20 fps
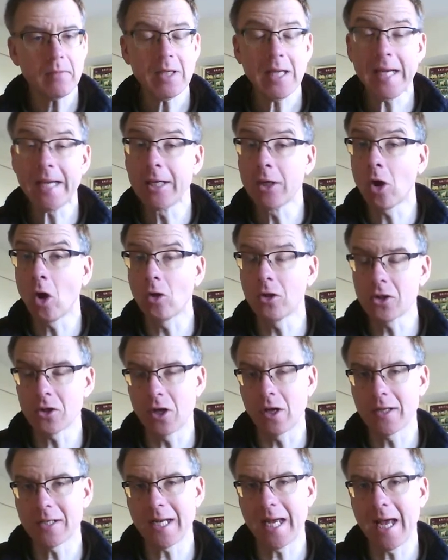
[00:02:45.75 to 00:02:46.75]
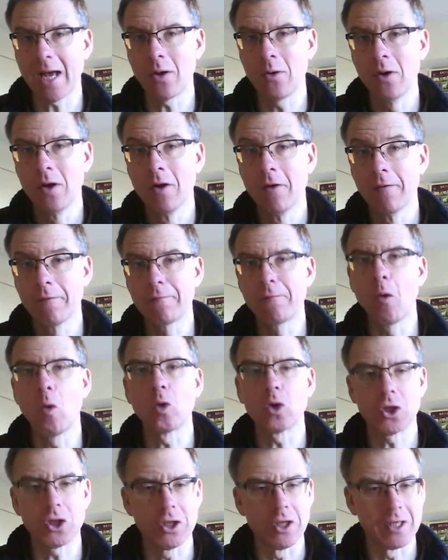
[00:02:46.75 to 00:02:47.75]
In contrast, how
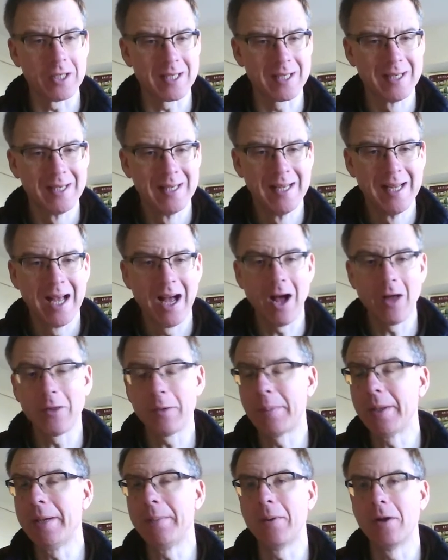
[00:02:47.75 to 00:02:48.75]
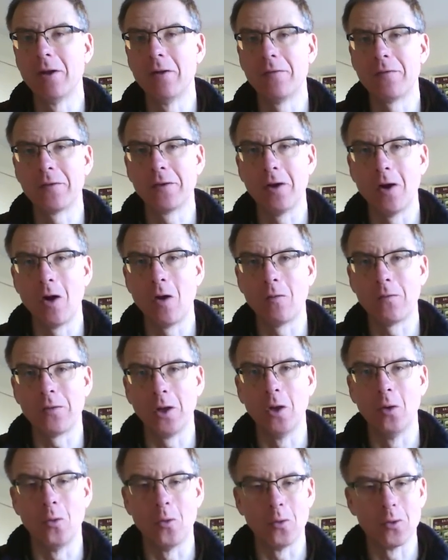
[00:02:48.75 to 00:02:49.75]
fortunate are the people of the
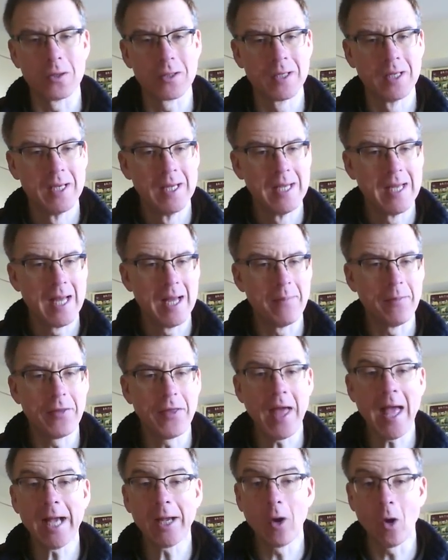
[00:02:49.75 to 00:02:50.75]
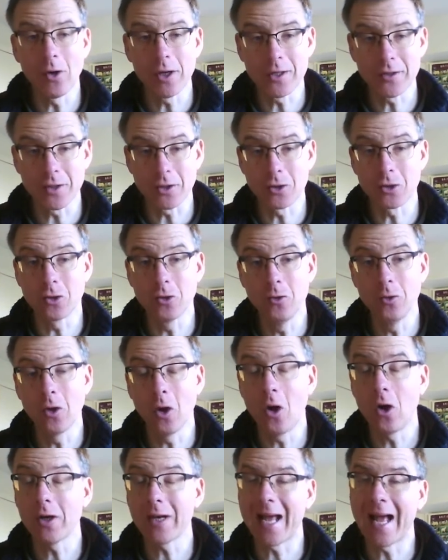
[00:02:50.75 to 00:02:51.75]
Lord. Their God is the true
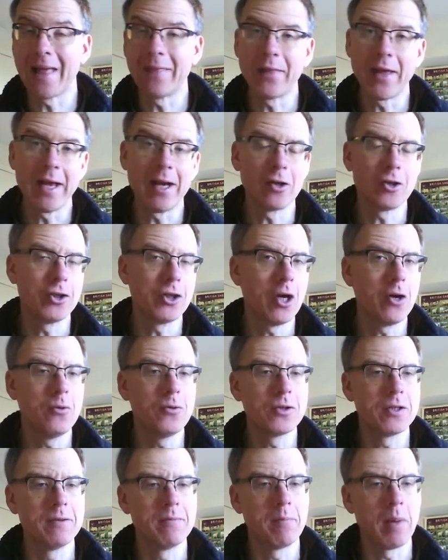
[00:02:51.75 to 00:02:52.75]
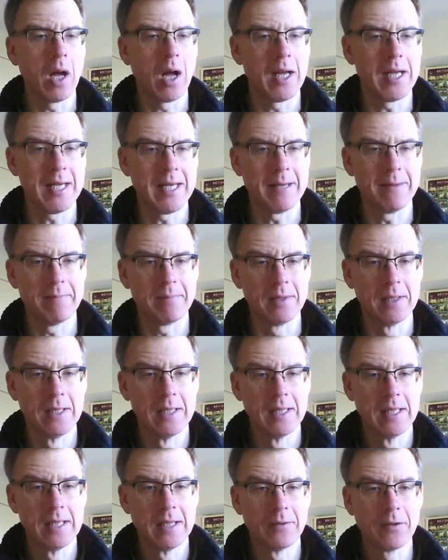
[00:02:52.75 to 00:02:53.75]
God, and they are chosen by him.
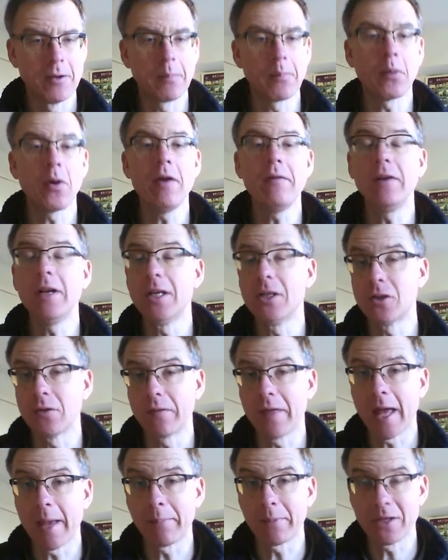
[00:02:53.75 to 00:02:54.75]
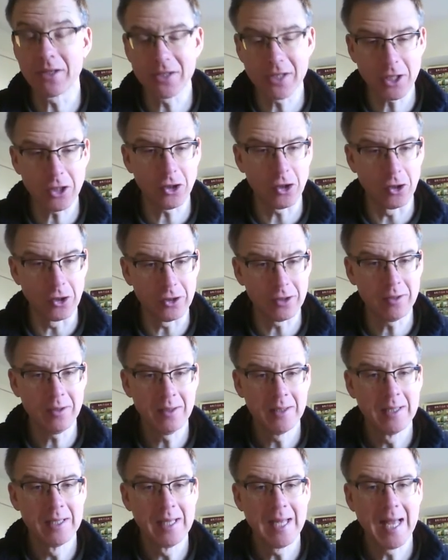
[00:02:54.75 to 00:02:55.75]
The privilege of their position
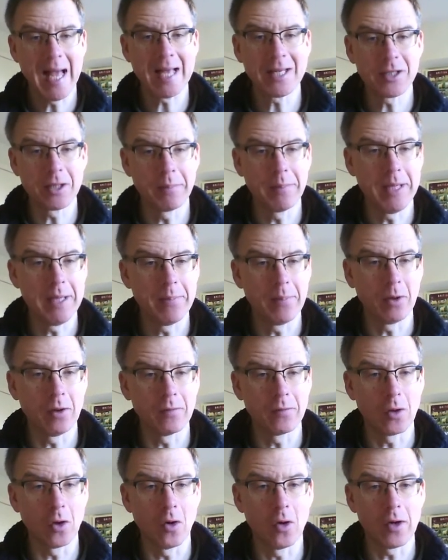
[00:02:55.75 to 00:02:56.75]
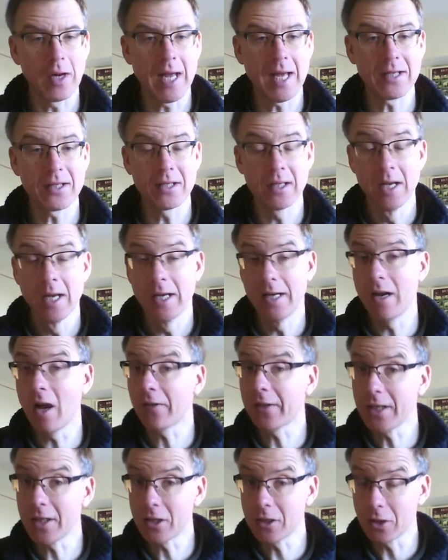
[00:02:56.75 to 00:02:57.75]
as the people of God has
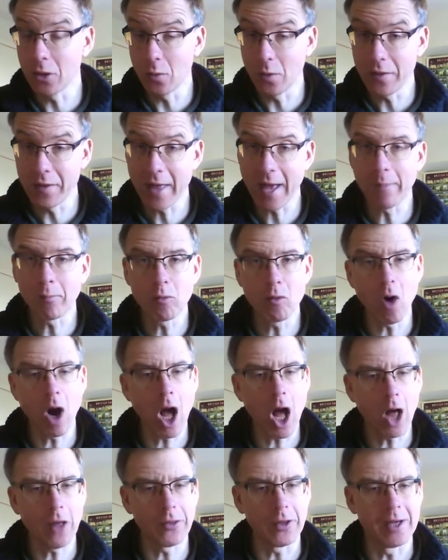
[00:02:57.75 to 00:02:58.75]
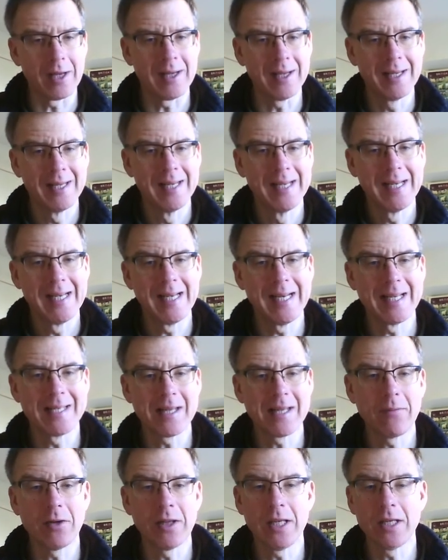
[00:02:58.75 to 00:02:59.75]
nothing to do with them. Rather, it has
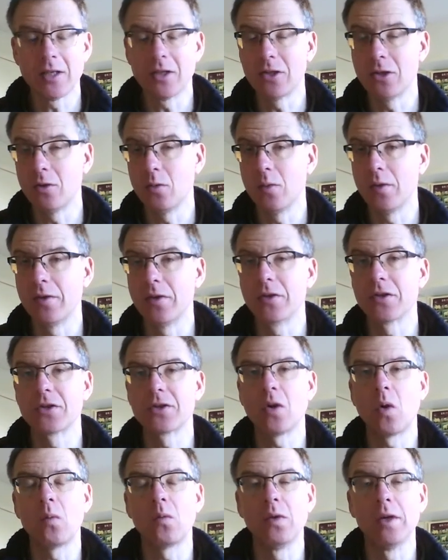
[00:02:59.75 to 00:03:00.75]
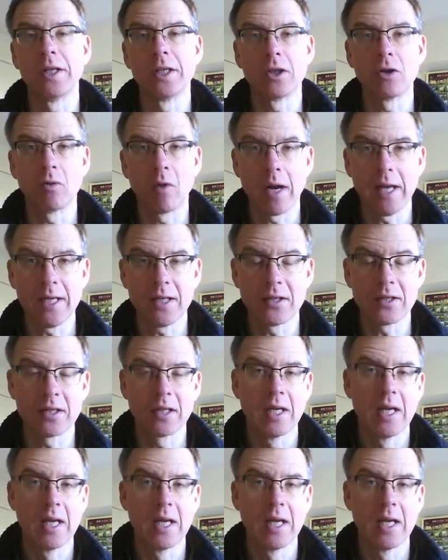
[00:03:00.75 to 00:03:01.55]
everything to do with the sovereign grace